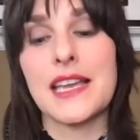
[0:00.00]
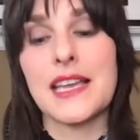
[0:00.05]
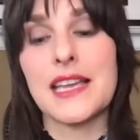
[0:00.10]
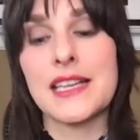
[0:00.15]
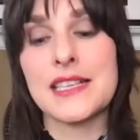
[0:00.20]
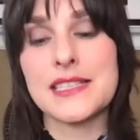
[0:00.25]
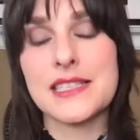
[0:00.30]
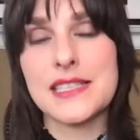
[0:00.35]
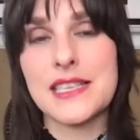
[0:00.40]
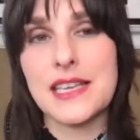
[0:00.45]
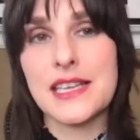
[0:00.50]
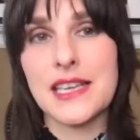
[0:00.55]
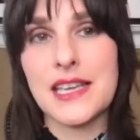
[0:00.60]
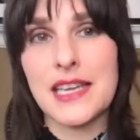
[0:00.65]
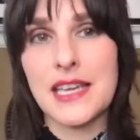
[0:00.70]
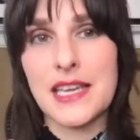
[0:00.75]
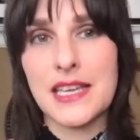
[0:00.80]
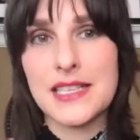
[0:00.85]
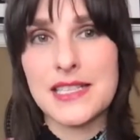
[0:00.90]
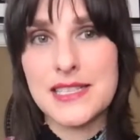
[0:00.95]
it's
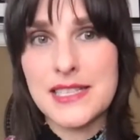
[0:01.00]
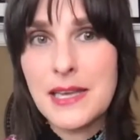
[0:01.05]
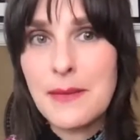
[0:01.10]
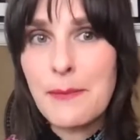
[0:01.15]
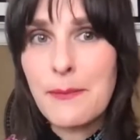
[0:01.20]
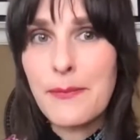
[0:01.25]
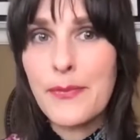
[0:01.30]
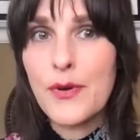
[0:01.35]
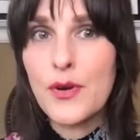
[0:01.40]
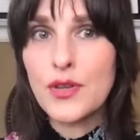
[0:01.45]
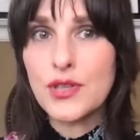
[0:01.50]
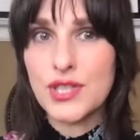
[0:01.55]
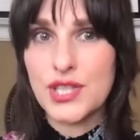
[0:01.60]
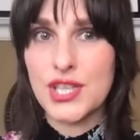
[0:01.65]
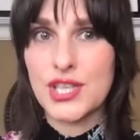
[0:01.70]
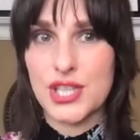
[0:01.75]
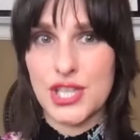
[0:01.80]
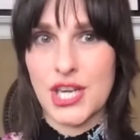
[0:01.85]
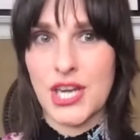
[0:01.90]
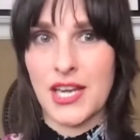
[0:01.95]
simple
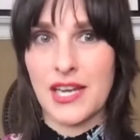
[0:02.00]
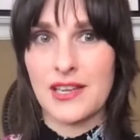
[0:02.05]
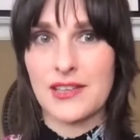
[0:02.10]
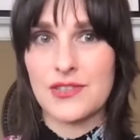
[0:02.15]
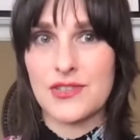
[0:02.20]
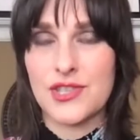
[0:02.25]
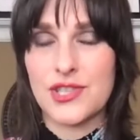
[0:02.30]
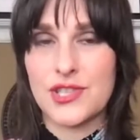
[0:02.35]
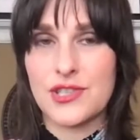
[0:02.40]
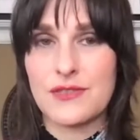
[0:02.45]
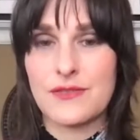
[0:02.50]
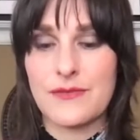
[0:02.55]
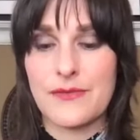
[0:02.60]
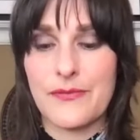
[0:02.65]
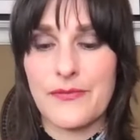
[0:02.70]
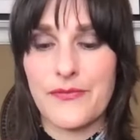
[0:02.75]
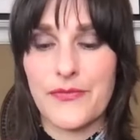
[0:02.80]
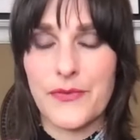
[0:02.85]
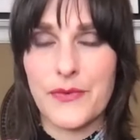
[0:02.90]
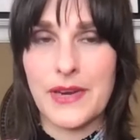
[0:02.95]
to change,
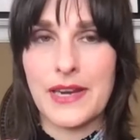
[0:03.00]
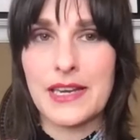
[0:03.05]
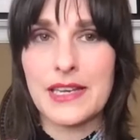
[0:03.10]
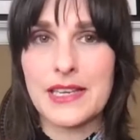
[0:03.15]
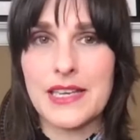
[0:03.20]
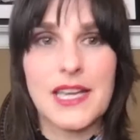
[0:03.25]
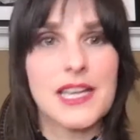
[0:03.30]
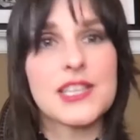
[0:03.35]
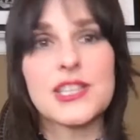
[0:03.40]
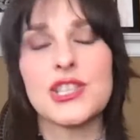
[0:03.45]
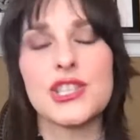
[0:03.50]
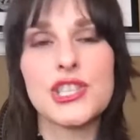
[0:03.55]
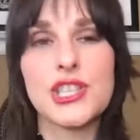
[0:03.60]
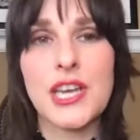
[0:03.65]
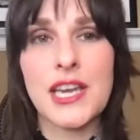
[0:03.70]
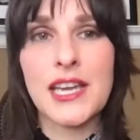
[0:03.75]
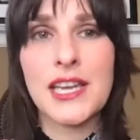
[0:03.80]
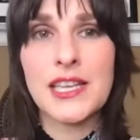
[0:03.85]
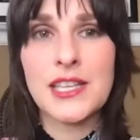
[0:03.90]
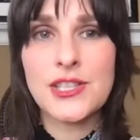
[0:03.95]
right?
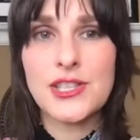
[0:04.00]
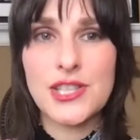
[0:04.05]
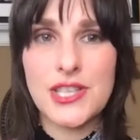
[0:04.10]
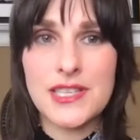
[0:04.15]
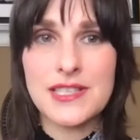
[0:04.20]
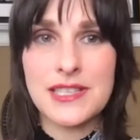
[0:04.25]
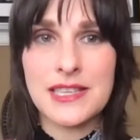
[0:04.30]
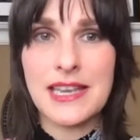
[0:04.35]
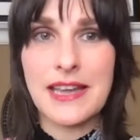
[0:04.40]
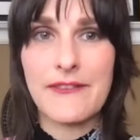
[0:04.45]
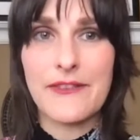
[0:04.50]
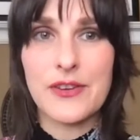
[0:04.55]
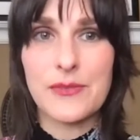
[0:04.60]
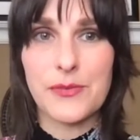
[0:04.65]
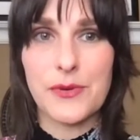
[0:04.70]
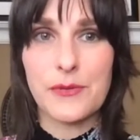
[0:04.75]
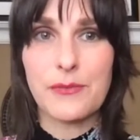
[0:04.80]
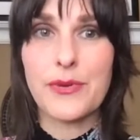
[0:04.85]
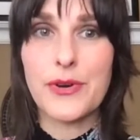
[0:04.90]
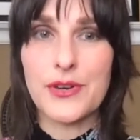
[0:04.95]
Change is
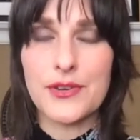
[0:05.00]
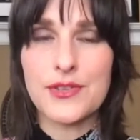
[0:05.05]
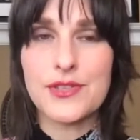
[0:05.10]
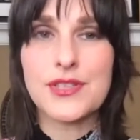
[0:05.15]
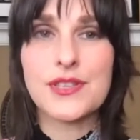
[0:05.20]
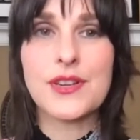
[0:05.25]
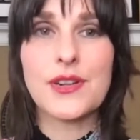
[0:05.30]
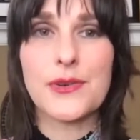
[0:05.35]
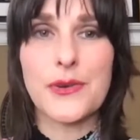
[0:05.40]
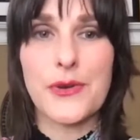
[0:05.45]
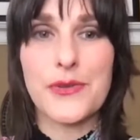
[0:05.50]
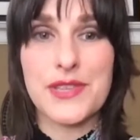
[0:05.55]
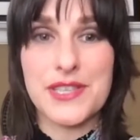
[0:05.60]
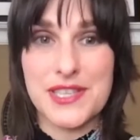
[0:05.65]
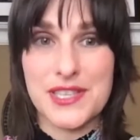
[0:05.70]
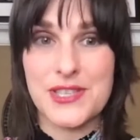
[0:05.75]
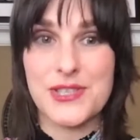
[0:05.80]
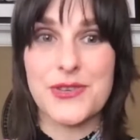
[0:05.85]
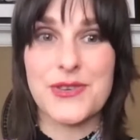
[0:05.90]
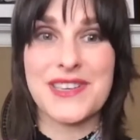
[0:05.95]
inevitable. Personal growth
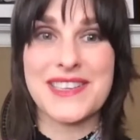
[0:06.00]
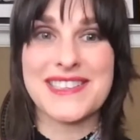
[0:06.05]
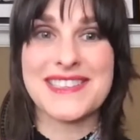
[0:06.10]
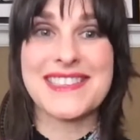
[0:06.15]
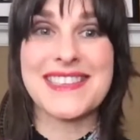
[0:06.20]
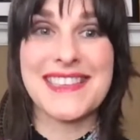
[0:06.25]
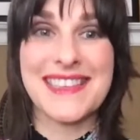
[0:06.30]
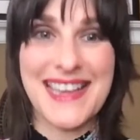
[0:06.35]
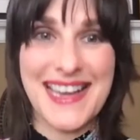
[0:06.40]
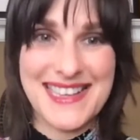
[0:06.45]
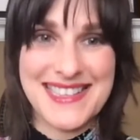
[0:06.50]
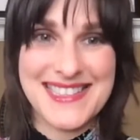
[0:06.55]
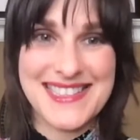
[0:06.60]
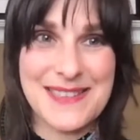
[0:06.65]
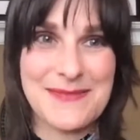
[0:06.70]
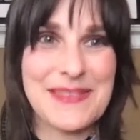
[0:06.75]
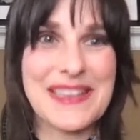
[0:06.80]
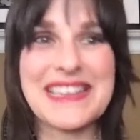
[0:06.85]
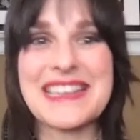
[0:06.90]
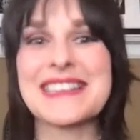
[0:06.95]
is a choice. Yes,
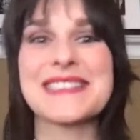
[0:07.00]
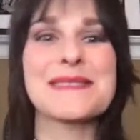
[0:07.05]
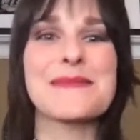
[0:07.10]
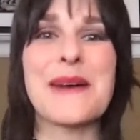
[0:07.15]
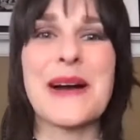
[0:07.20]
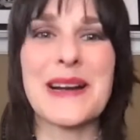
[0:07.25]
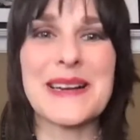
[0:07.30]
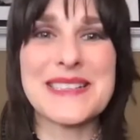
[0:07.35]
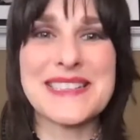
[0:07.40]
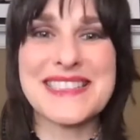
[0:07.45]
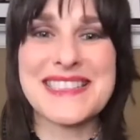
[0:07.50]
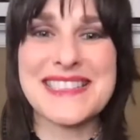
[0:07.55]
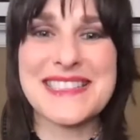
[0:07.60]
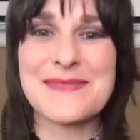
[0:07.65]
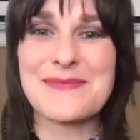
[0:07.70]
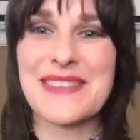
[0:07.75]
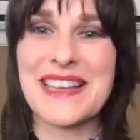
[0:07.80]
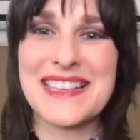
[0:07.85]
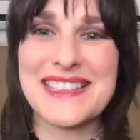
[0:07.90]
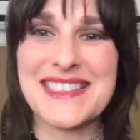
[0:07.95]
I'm getting some hearts and
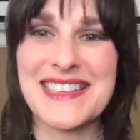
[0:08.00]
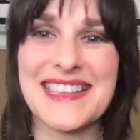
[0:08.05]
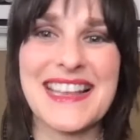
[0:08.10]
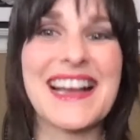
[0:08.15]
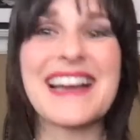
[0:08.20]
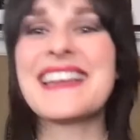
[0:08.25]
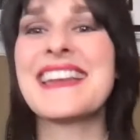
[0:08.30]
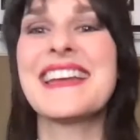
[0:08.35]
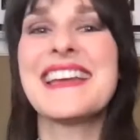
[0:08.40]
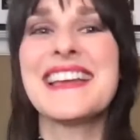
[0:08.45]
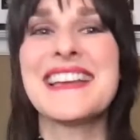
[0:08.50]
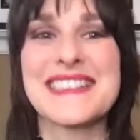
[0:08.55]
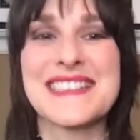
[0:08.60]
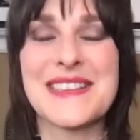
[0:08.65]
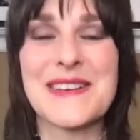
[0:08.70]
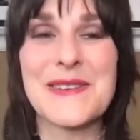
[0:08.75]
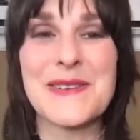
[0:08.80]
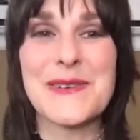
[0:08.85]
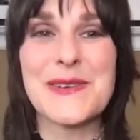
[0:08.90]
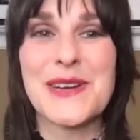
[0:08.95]
some likes on that.
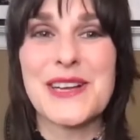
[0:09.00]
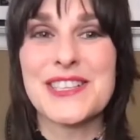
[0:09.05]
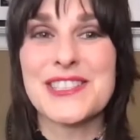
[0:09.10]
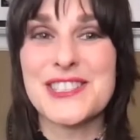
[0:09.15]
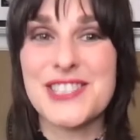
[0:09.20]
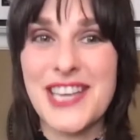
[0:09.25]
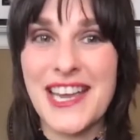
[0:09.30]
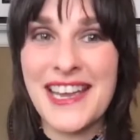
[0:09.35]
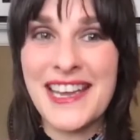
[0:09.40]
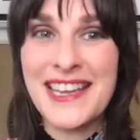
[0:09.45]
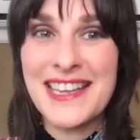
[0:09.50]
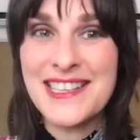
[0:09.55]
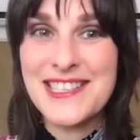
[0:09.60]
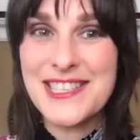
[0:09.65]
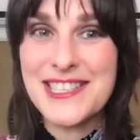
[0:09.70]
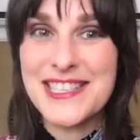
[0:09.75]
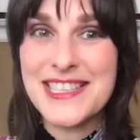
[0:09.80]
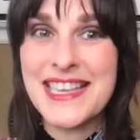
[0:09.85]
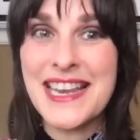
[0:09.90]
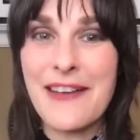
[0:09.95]
So
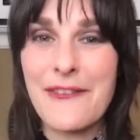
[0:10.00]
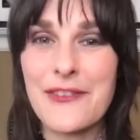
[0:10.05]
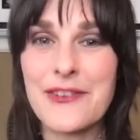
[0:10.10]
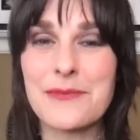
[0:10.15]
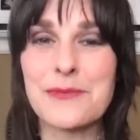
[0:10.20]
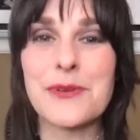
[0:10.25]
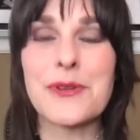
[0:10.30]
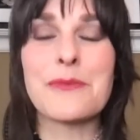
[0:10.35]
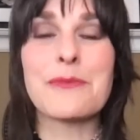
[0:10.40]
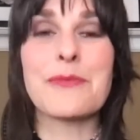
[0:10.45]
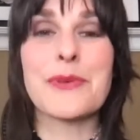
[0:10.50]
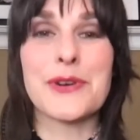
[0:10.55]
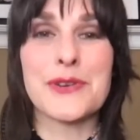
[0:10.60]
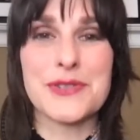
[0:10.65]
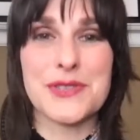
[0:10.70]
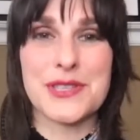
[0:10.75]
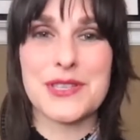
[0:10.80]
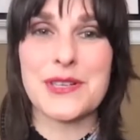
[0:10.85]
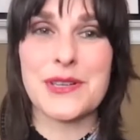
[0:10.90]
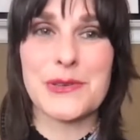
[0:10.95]
change is inevitable.
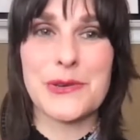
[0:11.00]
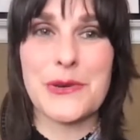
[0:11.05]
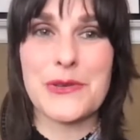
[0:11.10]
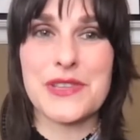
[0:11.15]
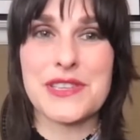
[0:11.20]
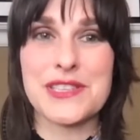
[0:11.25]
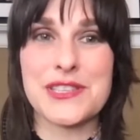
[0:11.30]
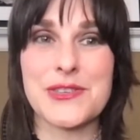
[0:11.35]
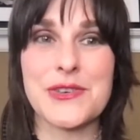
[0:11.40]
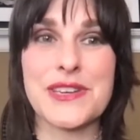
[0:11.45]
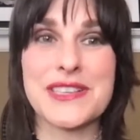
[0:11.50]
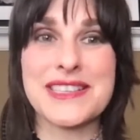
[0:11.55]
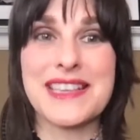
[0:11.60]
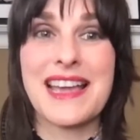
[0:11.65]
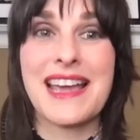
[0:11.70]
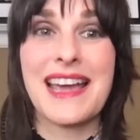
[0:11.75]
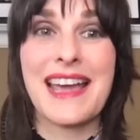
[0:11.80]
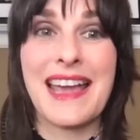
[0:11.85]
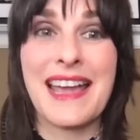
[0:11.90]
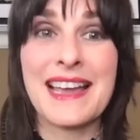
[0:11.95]
Personal growth is a choice.
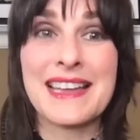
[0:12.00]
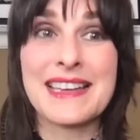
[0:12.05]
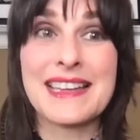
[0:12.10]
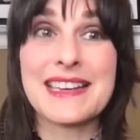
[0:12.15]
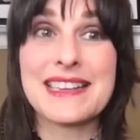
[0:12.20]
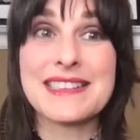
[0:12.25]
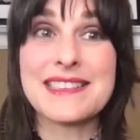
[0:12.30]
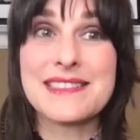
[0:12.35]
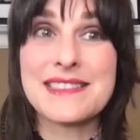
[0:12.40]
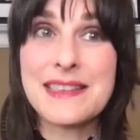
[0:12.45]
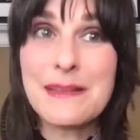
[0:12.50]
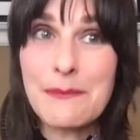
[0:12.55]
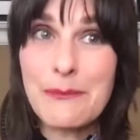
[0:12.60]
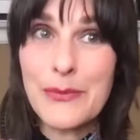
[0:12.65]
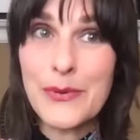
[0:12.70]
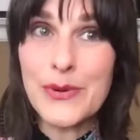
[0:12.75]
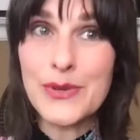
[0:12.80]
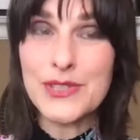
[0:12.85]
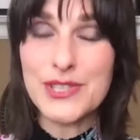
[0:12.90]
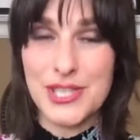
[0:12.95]
And it is
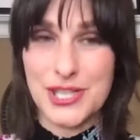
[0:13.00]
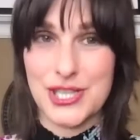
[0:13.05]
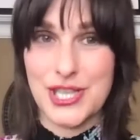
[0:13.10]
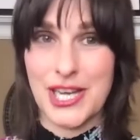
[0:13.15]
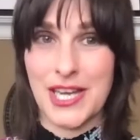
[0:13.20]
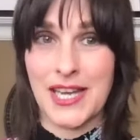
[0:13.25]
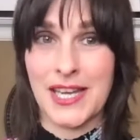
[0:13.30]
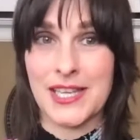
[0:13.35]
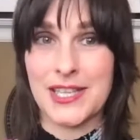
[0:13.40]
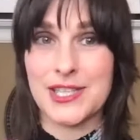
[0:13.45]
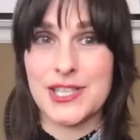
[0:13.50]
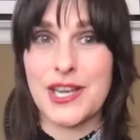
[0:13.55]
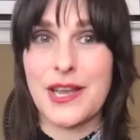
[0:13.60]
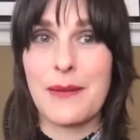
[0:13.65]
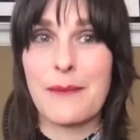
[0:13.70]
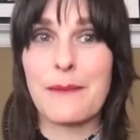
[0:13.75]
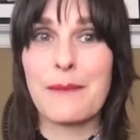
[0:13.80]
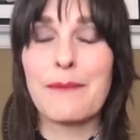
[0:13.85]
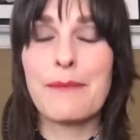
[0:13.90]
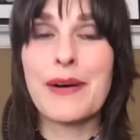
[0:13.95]
simple to change,
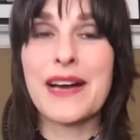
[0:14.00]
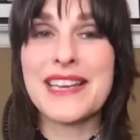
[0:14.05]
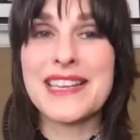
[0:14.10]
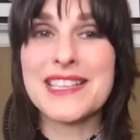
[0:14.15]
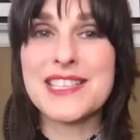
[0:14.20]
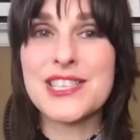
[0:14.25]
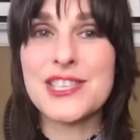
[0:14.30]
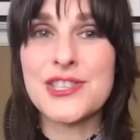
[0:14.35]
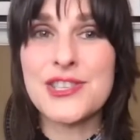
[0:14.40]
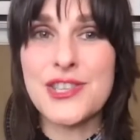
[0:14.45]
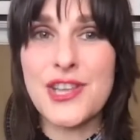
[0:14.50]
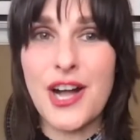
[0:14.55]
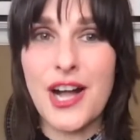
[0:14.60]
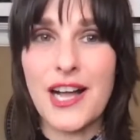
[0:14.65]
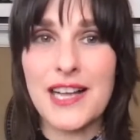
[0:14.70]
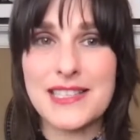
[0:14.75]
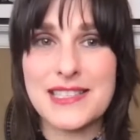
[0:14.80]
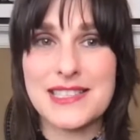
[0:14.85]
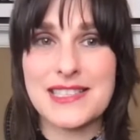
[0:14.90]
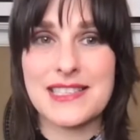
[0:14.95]
but it's
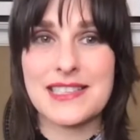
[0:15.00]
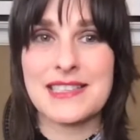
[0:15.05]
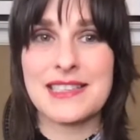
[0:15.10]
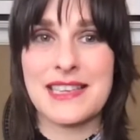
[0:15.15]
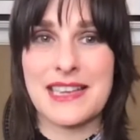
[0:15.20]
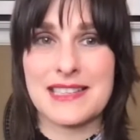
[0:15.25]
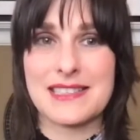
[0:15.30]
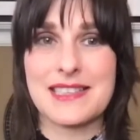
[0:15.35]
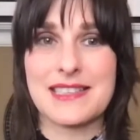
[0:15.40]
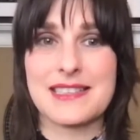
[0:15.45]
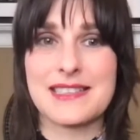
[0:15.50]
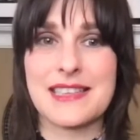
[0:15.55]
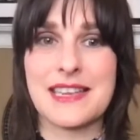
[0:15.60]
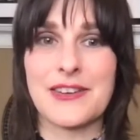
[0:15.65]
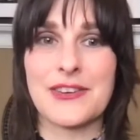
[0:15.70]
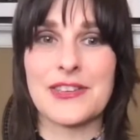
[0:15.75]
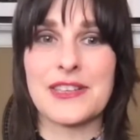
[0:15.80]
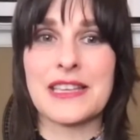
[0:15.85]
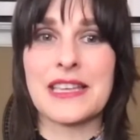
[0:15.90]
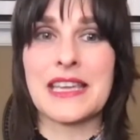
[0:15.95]
not
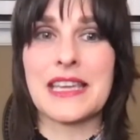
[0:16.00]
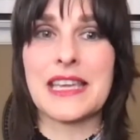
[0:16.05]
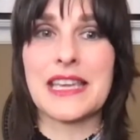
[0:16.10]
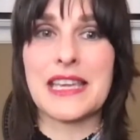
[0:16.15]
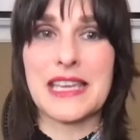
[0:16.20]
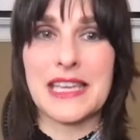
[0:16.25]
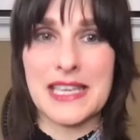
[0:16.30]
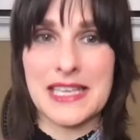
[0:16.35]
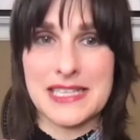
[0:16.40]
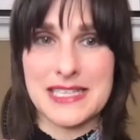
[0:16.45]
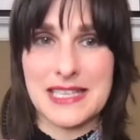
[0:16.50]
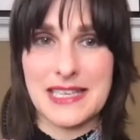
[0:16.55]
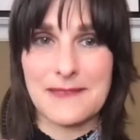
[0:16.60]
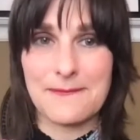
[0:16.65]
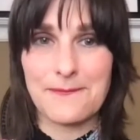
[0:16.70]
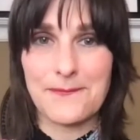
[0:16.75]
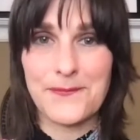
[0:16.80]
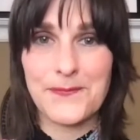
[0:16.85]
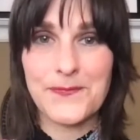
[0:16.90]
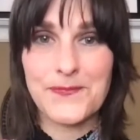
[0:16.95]
necessarily easy.